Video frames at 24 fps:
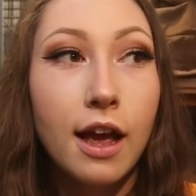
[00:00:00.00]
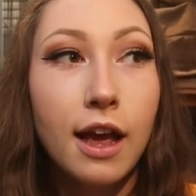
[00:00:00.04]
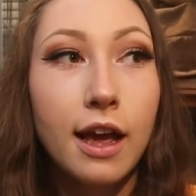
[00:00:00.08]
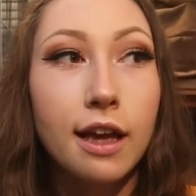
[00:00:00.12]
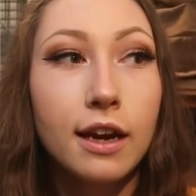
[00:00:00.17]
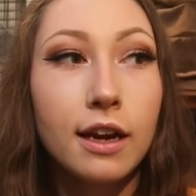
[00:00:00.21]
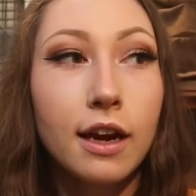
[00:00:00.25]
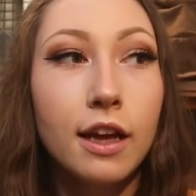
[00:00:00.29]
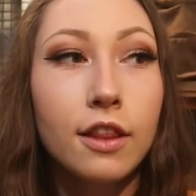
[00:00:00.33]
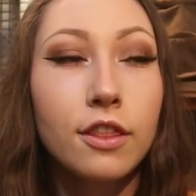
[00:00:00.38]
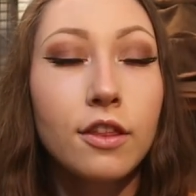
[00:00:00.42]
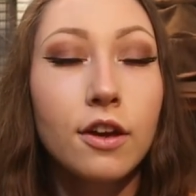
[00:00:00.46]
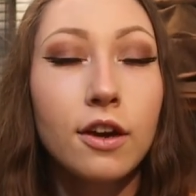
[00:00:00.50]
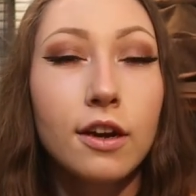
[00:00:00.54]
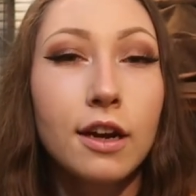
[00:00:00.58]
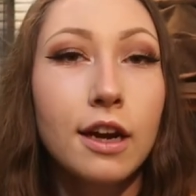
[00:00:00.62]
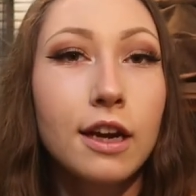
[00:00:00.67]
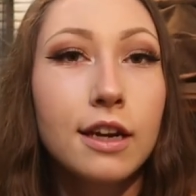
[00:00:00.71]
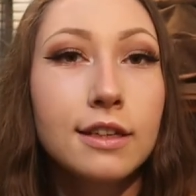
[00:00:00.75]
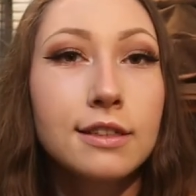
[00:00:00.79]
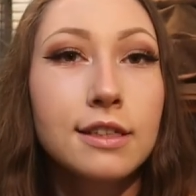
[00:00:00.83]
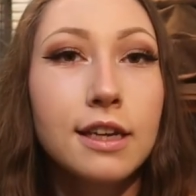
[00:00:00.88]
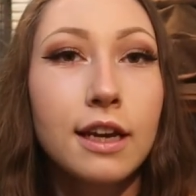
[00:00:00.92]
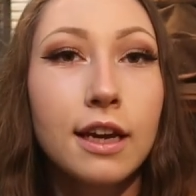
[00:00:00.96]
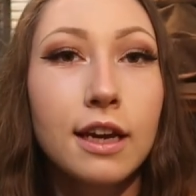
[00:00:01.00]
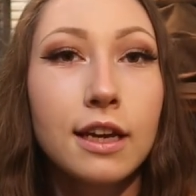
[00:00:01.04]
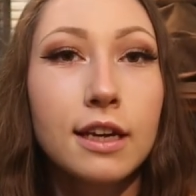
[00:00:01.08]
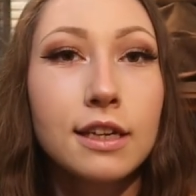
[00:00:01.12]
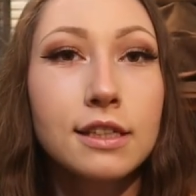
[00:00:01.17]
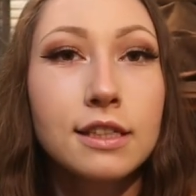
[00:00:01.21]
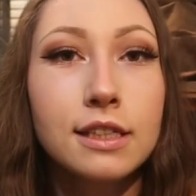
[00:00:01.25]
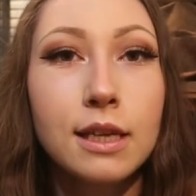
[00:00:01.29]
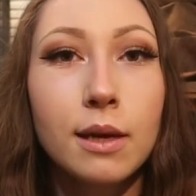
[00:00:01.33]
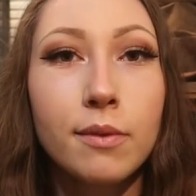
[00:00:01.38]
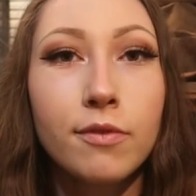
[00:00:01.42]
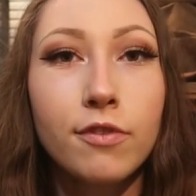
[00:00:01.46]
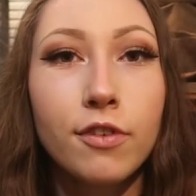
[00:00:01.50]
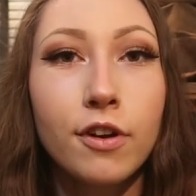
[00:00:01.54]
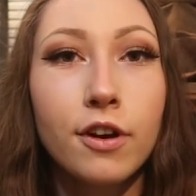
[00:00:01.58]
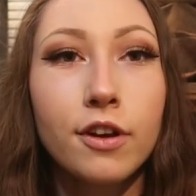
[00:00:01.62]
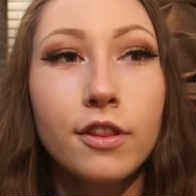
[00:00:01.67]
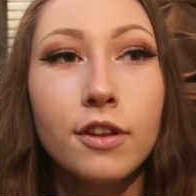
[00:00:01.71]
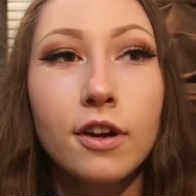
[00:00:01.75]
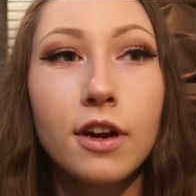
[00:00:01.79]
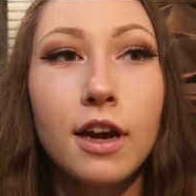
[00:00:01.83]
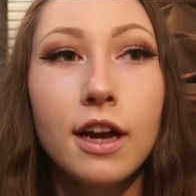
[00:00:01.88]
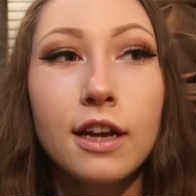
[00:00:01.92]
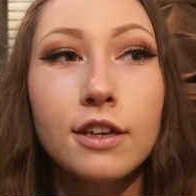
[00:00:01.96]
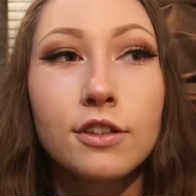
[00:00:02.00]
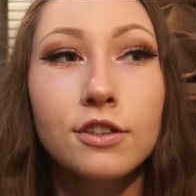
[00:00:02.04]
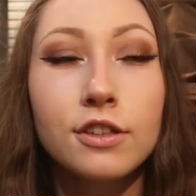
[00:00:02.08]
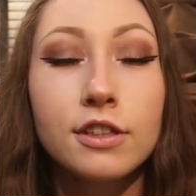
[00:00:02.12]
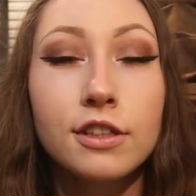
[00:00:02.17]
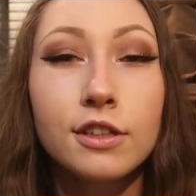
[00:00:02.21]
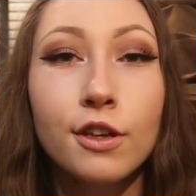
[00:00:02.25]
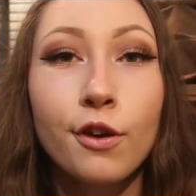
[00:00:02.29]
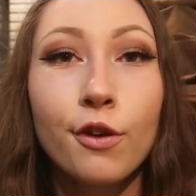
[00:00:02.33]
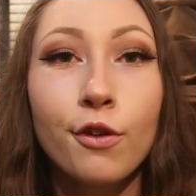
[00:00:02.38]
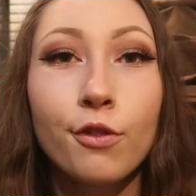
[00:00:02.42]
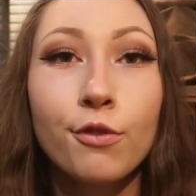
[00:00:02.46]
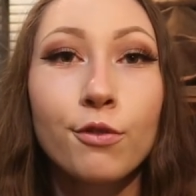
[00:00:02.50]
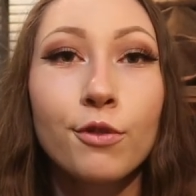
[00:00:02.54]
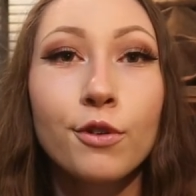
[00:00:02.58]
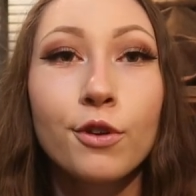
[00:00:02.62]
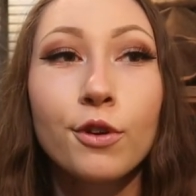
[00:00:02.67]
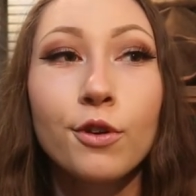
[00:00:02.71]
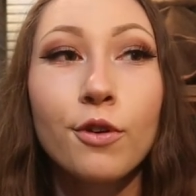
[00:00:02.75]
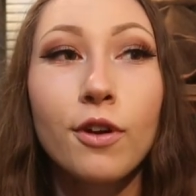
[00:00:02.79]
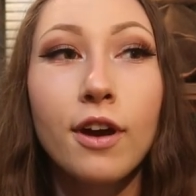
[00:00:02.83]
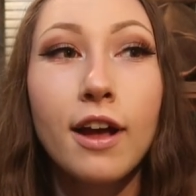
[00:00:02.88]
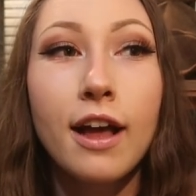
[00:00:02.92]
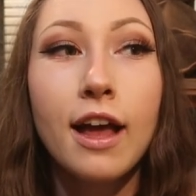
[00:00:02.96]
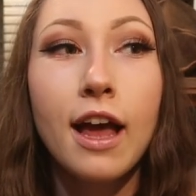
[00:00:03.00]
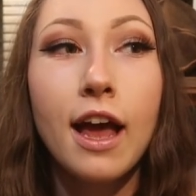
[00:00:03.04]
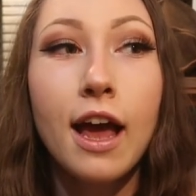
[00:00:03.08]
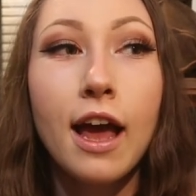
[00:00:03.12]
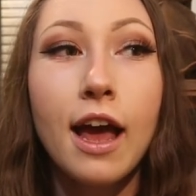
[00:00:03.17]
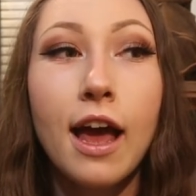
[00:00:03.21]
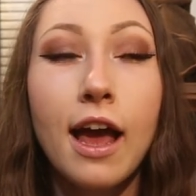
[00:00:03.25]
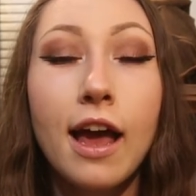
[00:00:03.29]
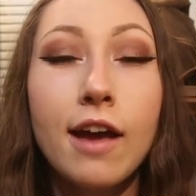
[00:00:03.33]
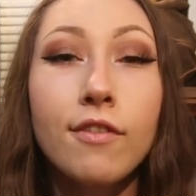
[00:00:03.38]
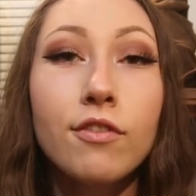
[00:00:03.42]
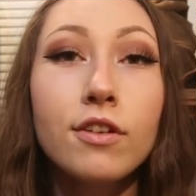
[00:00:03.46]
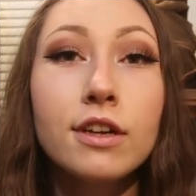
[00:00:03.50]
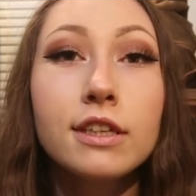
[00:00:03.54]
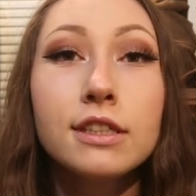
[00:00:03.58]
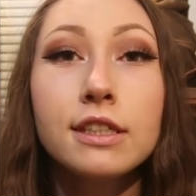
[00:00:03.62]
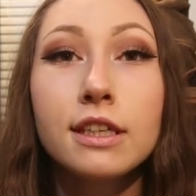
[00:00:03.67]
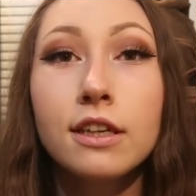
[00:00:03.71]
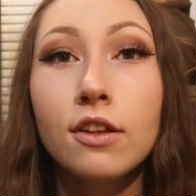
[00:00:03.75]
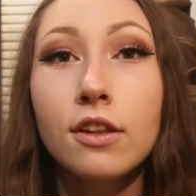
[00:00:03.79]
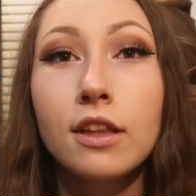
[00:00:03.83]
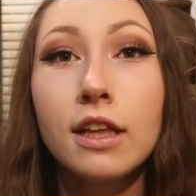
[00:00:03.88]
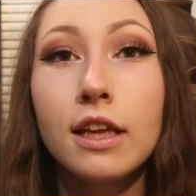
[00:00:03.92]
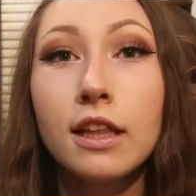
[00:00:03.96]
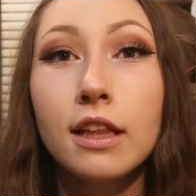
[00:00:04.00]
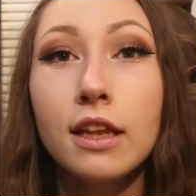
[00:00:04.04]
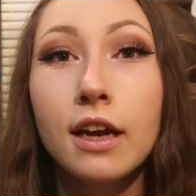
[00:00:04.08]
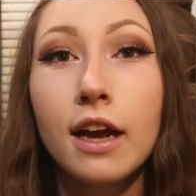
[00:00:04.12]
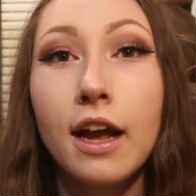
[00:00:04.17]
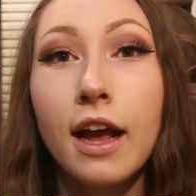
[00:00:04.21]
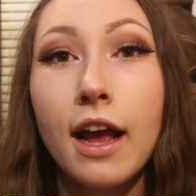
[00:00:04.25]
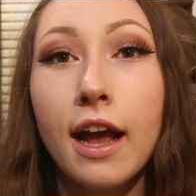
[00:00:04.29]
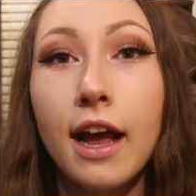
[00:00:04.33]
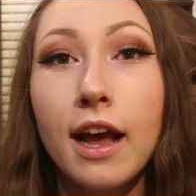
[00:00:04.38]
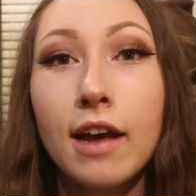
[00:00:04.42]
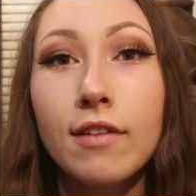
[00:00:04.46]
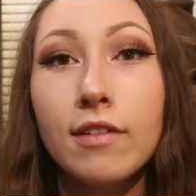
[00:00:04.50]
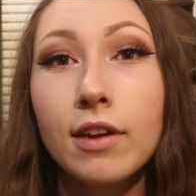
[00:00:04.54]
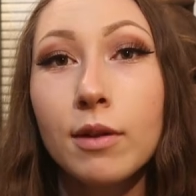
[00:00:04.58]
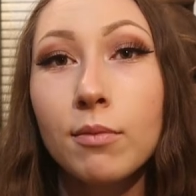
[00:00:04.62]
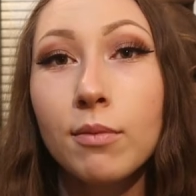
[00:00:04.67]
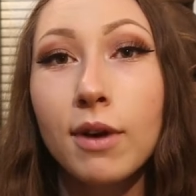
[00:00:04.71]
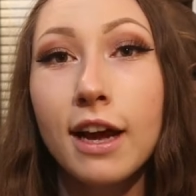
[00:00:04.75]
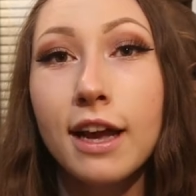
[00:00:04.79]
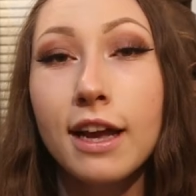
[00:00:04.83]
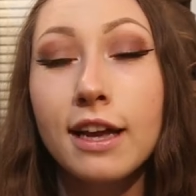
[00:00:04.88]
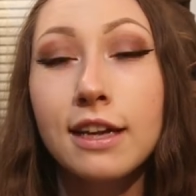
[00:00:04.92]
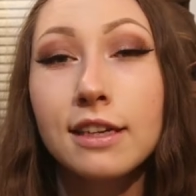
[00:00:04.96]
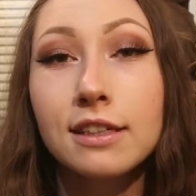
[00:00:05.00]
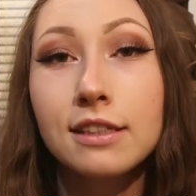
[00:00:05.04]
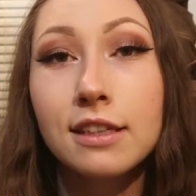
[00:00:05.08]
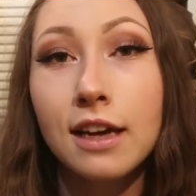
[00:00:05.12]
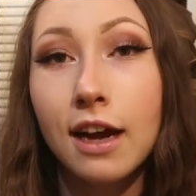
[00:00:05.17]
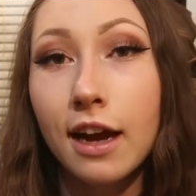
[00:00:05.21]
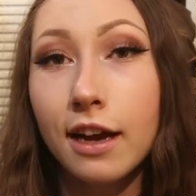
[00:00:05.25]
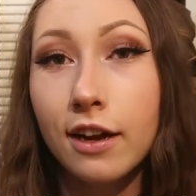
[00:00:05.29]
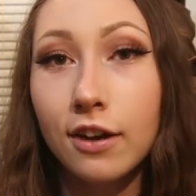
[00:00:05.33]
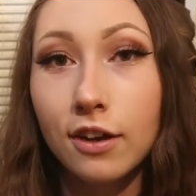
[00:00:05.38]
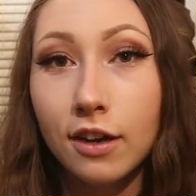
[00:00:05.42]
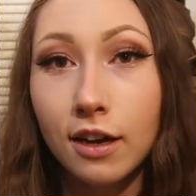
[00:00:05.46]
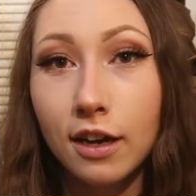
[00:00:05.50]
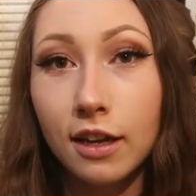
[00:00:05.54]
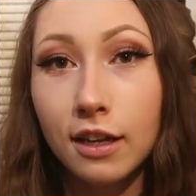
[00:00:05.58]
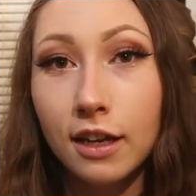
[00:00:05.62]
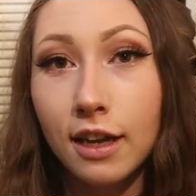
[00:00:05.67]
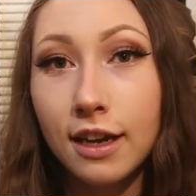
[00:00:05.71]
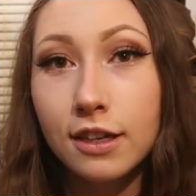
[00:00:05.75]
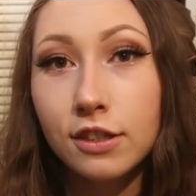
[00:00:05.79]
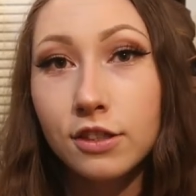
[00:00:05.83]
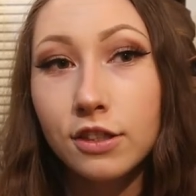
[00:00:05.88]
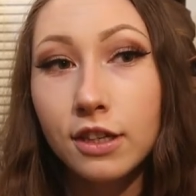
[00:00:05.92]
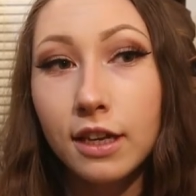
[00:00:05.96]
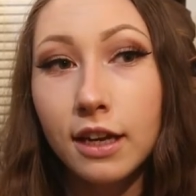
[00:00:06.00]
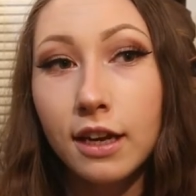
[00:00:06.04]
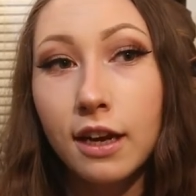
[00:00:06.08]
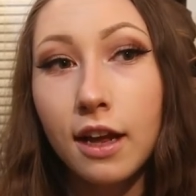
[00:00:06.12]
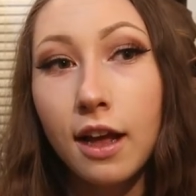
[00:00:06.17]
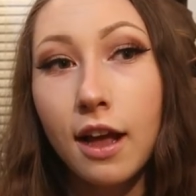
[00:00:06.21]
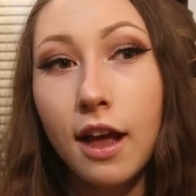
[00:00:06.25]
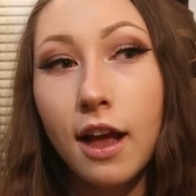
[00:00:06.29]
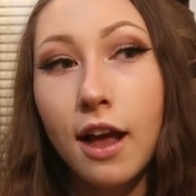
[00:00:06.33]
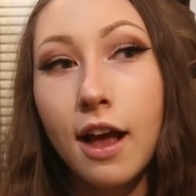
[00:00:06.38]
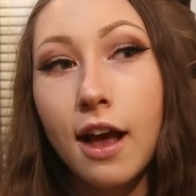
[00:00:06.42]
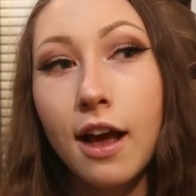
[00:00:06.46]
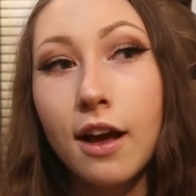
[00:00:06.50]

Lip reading: and I thought I'd take it a step farther and just go through every single thing that I have in my entire collection.